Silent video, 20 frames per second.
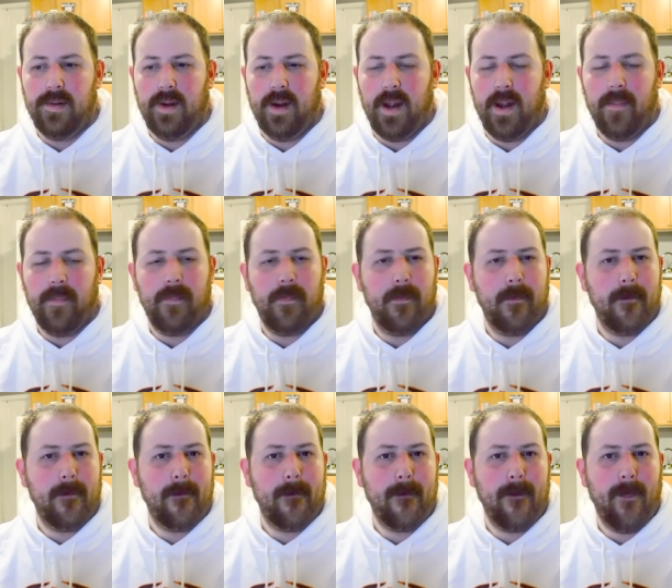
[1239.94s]
yeah,
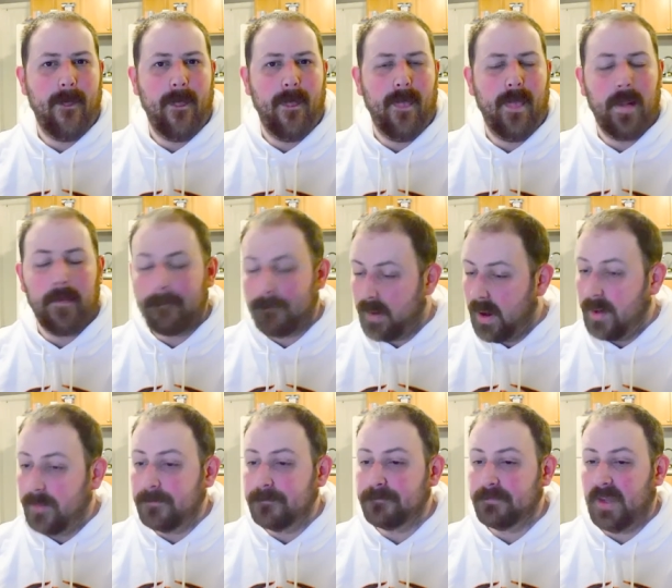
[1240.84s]

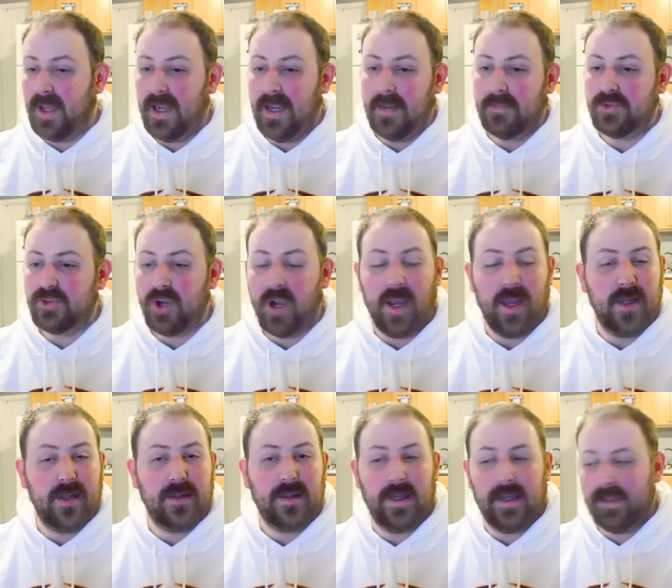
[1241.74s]
but I am
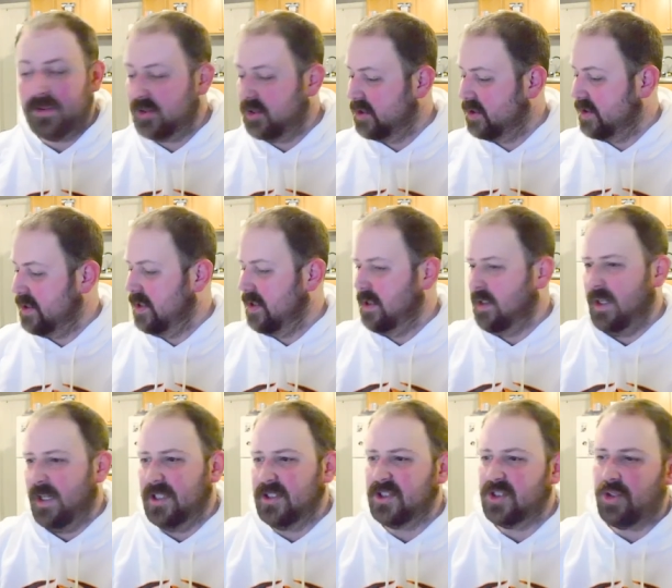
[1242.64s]
trying. I just did
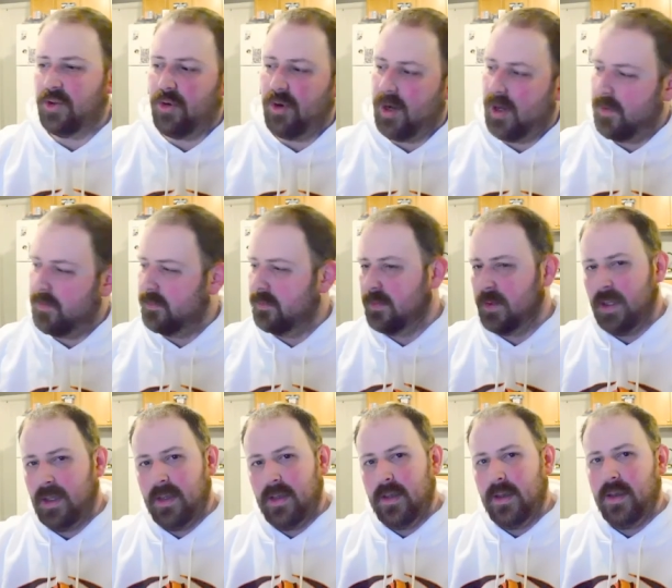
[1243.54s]
an Instagram.
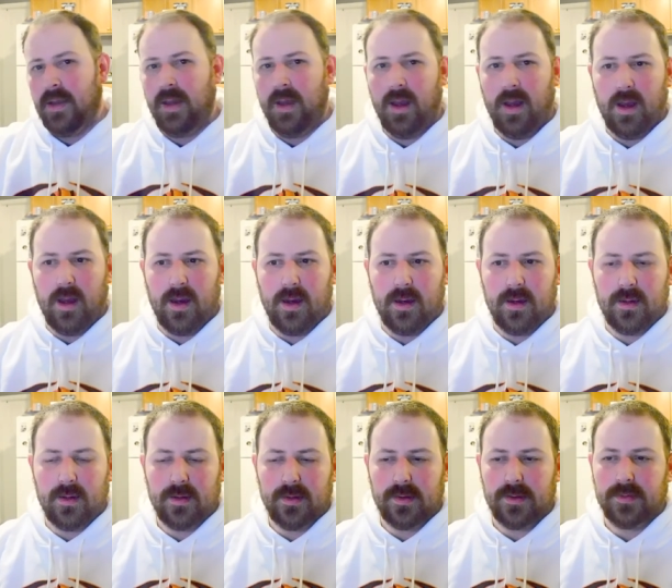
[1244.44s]

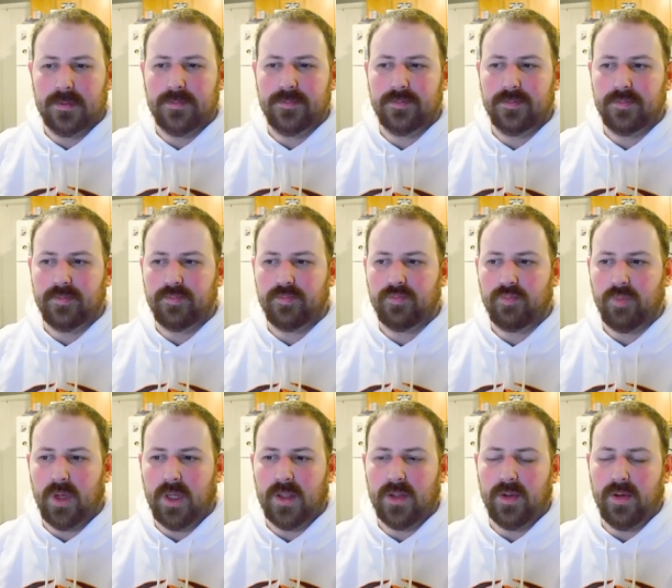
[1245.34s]
I
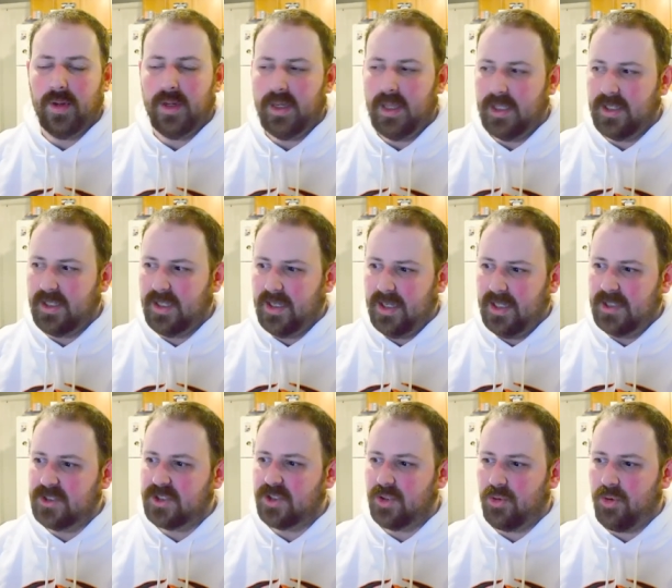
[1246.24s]
did
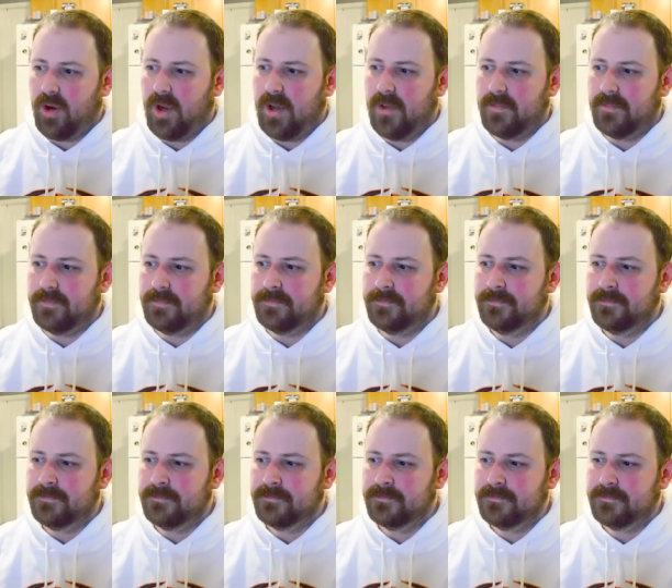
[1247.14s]
an Instagram
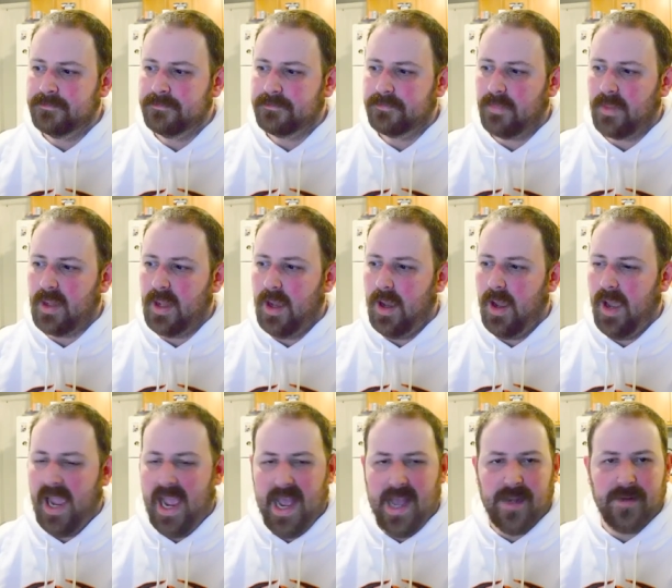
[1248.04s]

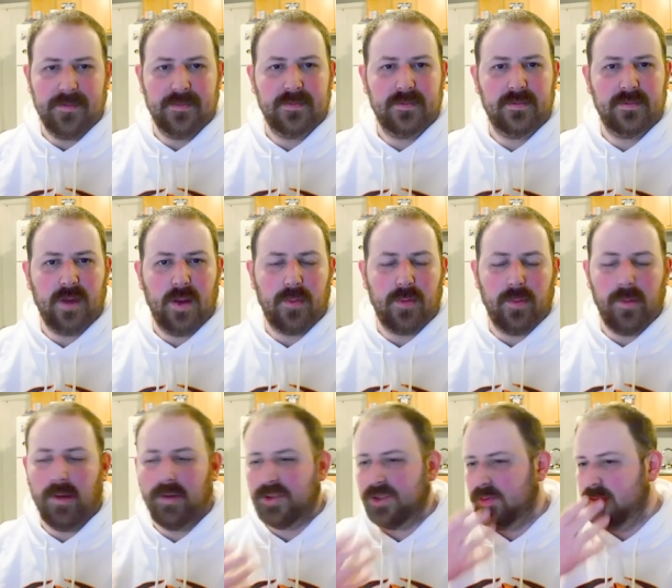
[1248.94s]
ad, a
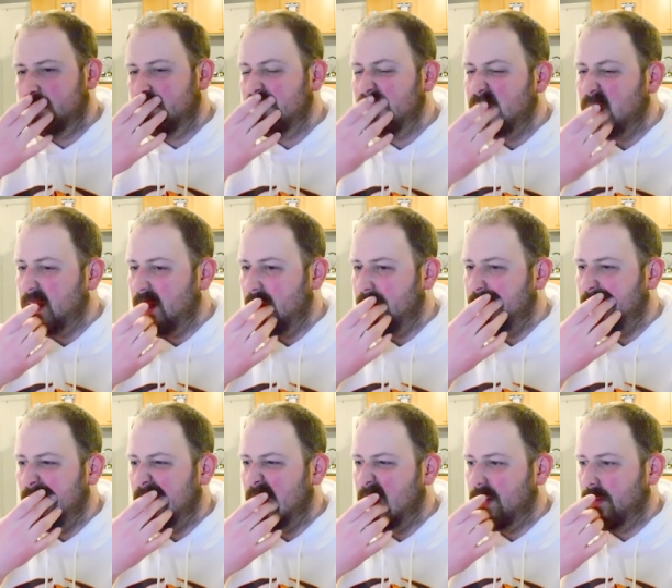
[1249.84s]
promotion. I
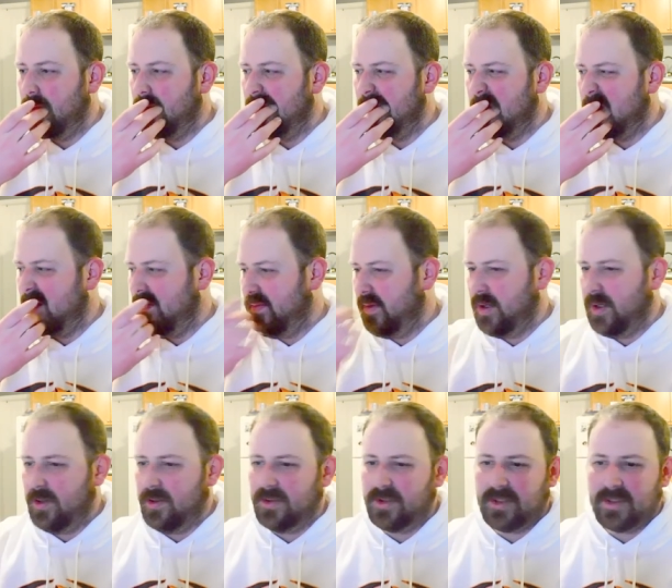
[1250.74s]
promoted one of my
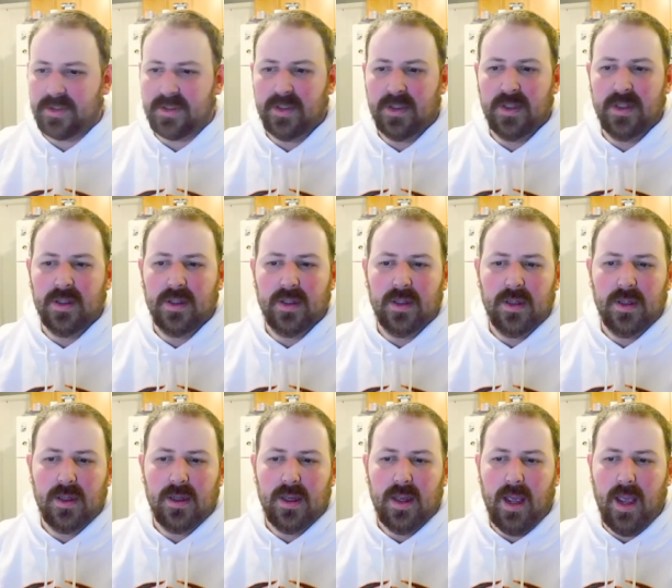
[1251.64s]
videos,
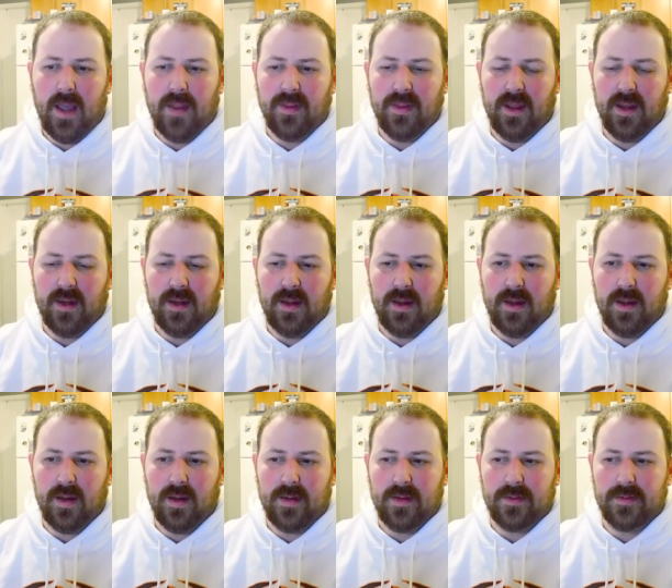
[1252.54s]
and then
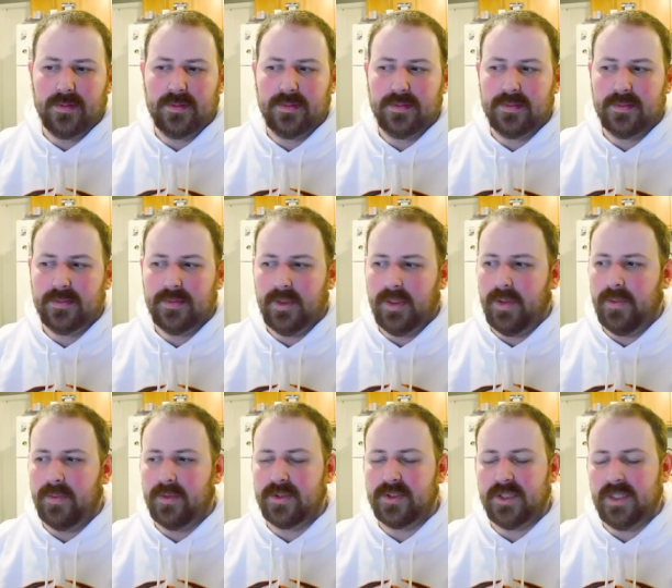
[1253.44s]
you
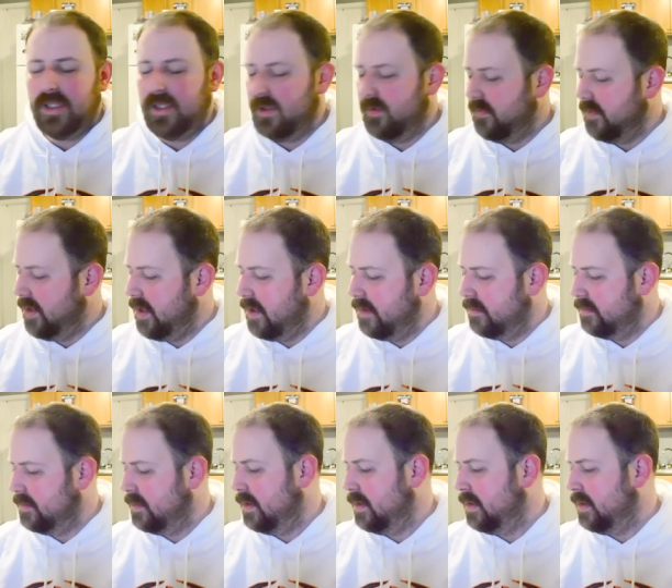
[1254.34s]
know, we'll see if that.